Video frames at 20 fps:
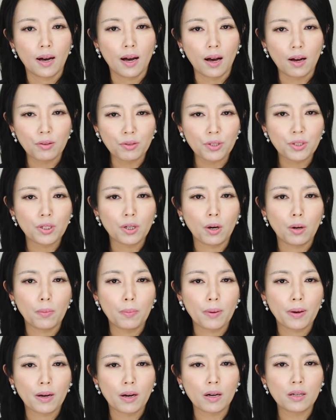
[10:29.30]
Also,
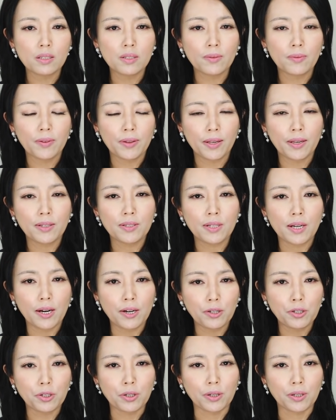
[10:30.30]
because of these
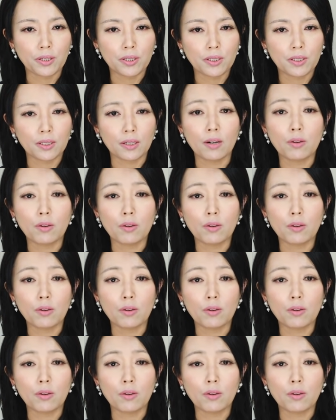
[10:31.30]
interests,